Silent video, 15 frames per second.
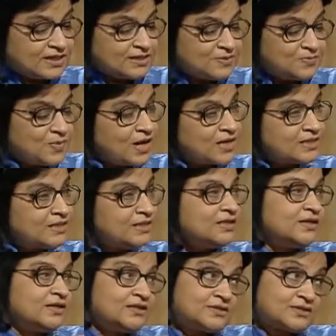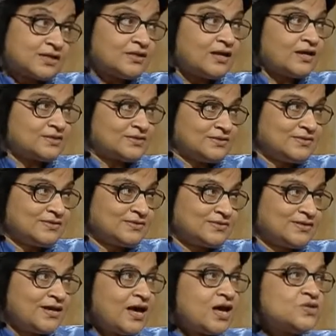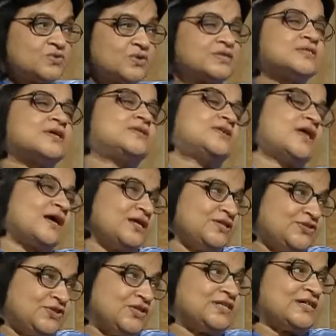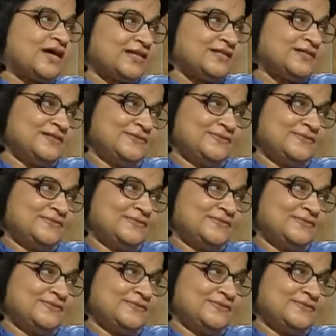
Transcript: kitty party, Sanyasins. So it's a tongue-in-cheek title.